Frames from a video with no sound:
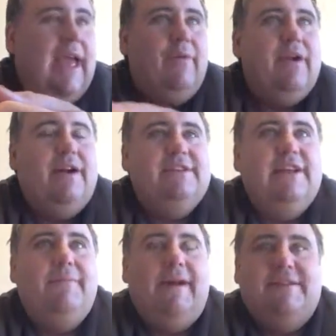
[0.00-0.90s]
And what
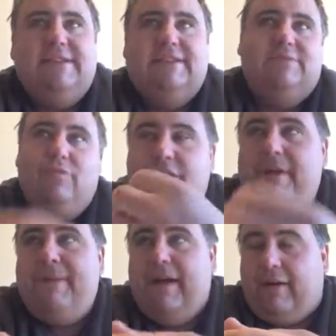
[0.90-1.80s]
caused their parents to exist? Well,
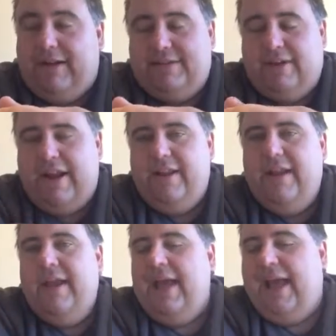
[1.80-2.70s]
their parents,
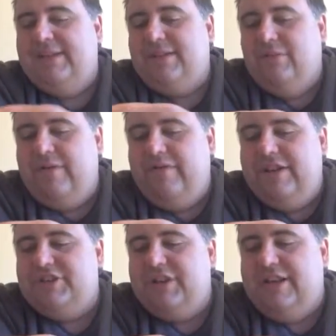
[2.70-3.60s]
right? And so
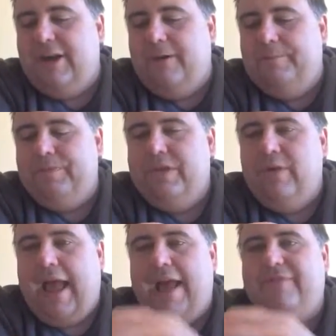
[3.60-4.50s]
eventually, though,
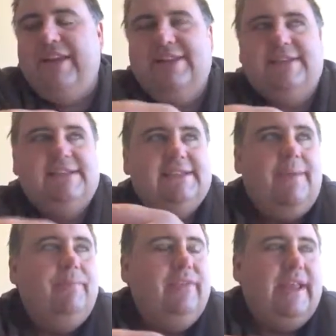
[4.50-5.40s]
you have to get to
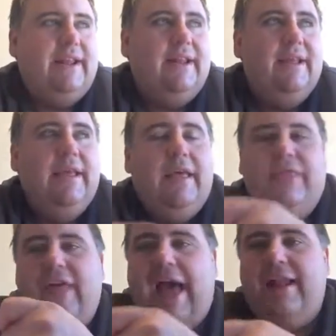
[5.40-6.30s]
something
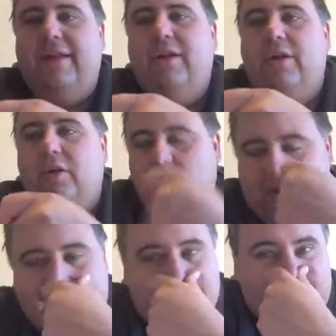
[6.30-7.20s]
that
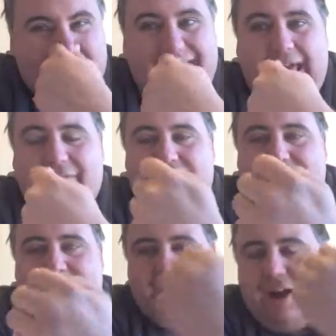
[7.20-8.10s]
created
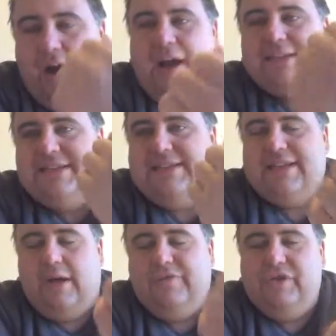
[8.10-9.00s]
everything, that caused
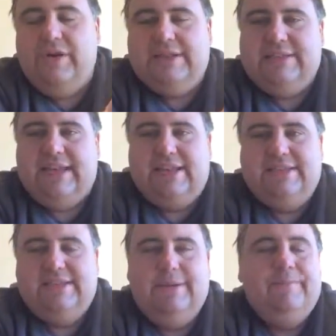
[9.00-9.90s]
itself to
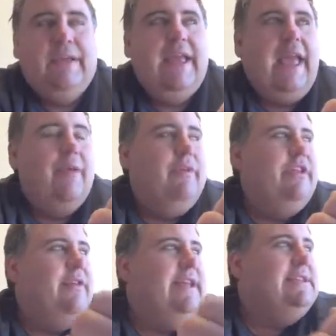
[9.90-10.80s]
exist. And
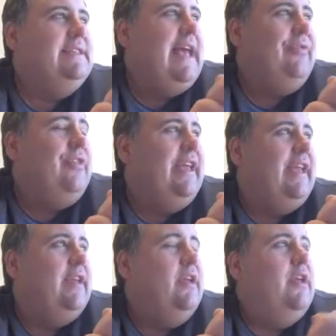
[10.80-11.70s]
when you get to that
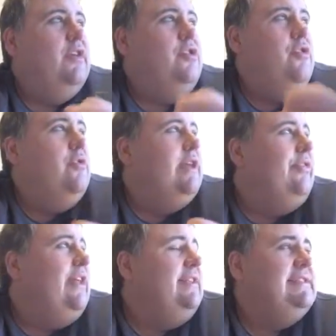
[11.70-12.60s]
thing, you
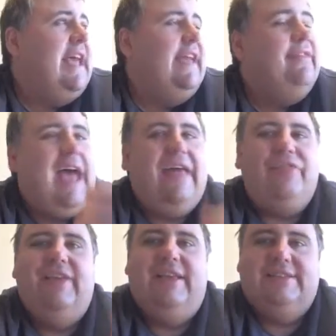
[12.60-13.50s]
can then say
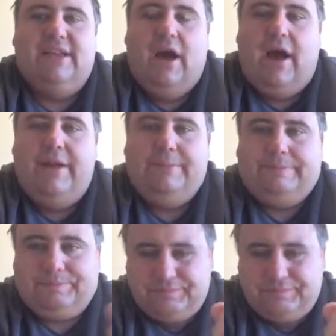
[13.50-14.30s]
that thing is God.